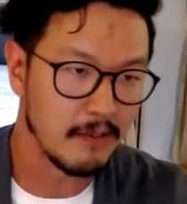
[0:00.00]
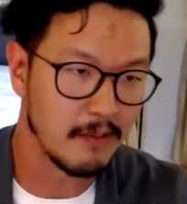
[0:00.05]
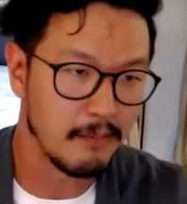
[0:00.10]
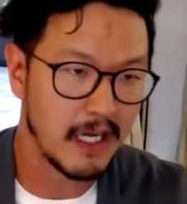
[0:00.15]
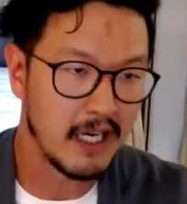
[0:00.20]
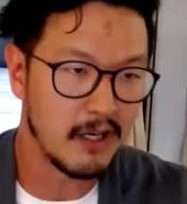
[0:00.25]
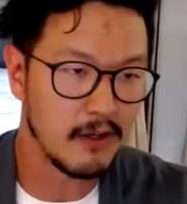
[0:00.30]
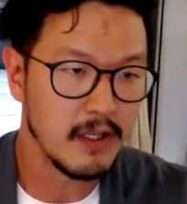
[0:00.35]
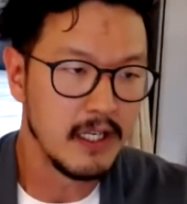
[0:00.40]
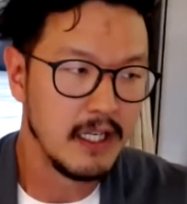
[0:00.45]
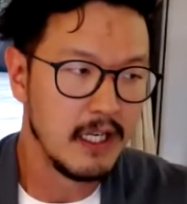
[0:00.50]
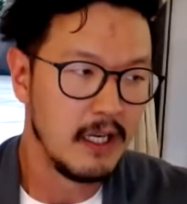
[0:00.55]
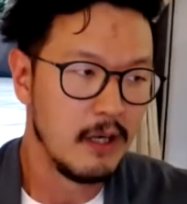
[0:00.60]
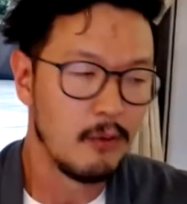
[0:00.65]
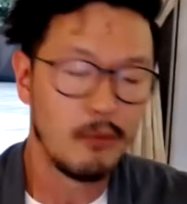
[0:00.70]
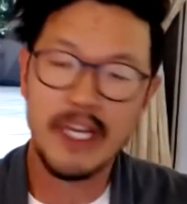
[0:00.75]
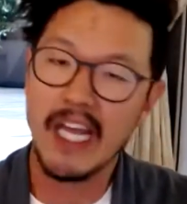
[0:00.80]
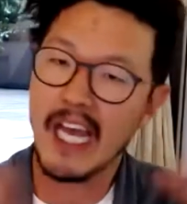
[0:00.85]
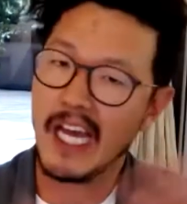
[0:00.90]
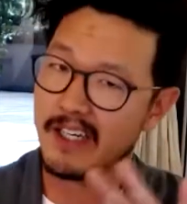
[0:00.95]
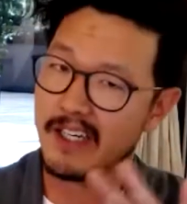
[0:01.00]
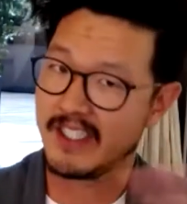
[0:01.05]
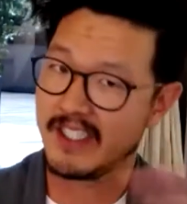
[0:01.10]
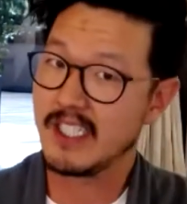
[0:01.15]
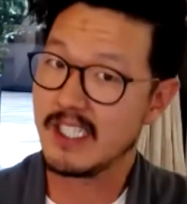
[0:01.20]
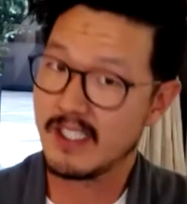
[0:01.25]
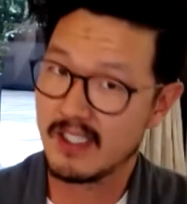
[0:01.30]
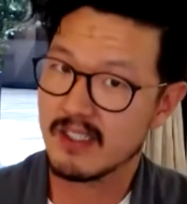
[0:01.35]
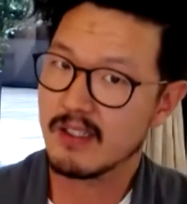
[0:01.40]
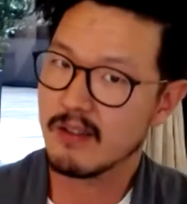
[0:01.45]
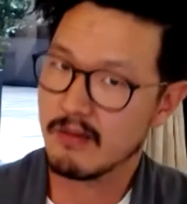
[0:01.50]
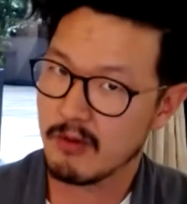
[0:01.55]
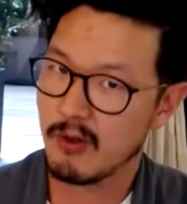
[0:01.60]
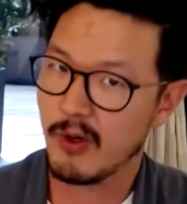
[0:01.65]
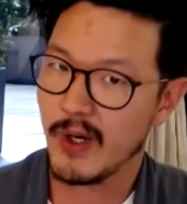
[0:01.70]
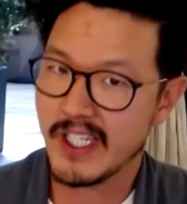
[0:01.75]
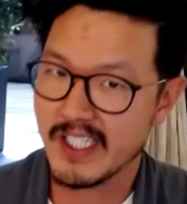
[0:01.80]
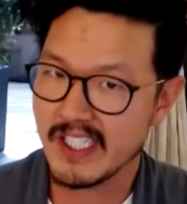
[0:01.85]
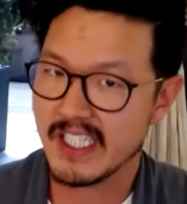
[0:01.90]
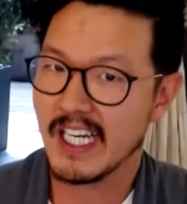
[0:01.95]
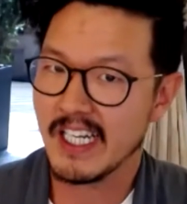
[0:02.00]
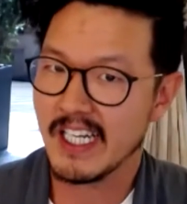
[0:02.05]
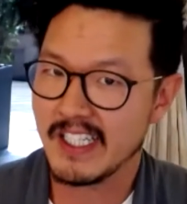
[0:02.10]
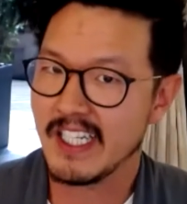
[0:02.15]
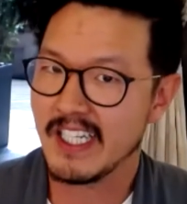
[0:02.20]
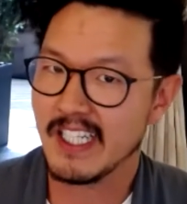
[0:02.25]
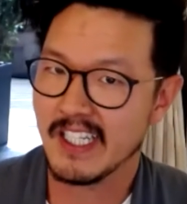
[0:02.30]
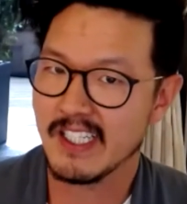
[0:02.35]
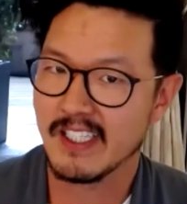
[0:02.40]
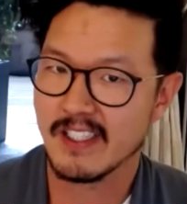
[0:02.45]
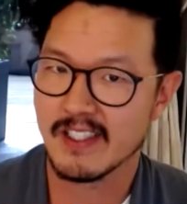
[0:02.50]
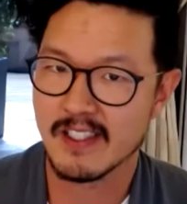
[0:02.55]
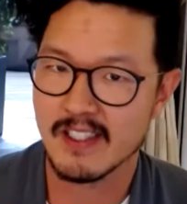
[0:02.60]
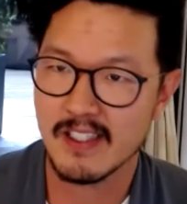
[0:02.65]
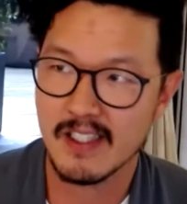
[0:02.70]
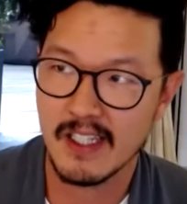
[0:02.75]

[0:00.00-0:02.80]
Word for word: about we had these crazy ideas